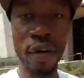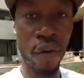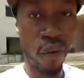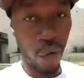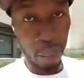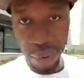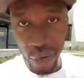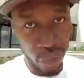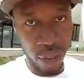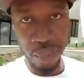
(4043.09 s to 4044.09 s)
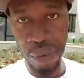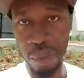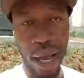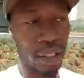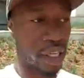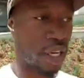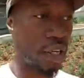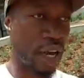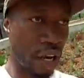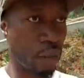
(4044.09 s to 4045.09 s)
for the benefit of the people out there.
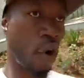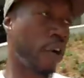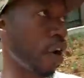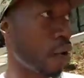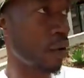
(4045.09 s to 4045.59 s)
And I'm going to go.